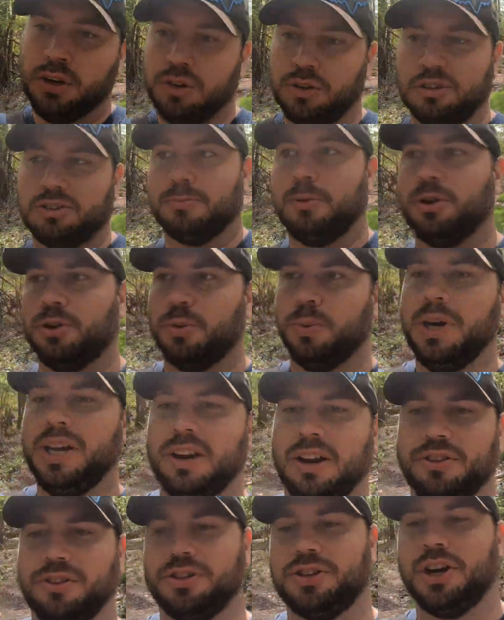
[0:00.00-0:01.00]
who smoked
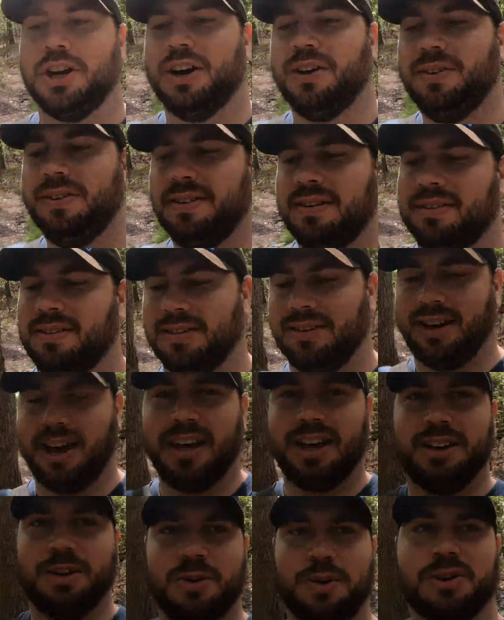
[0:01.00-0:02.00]
weed on the show, and now
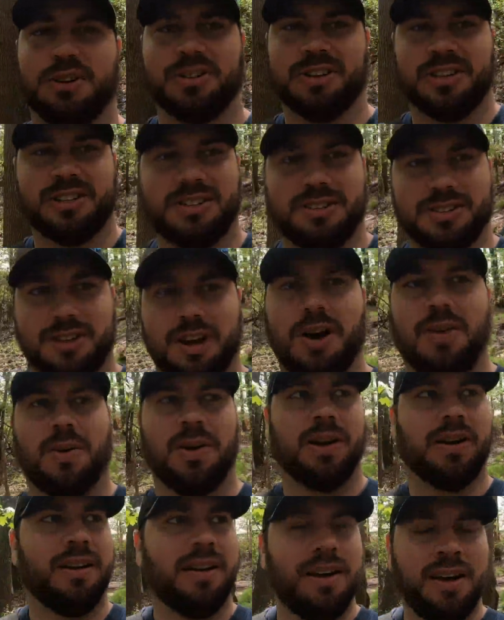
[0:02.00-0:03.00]
you know where this is
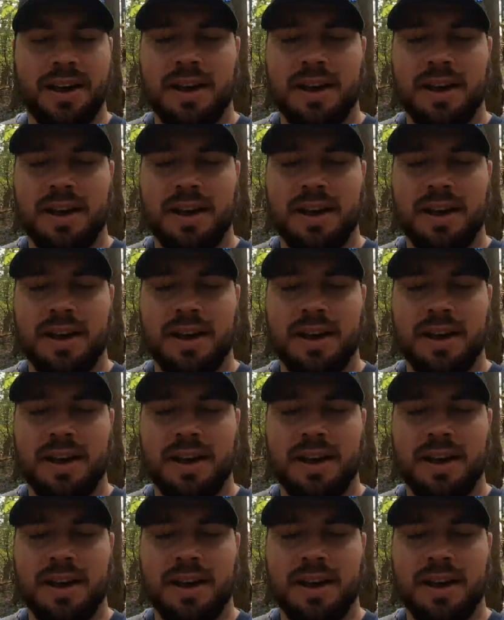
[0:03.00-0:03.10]
going,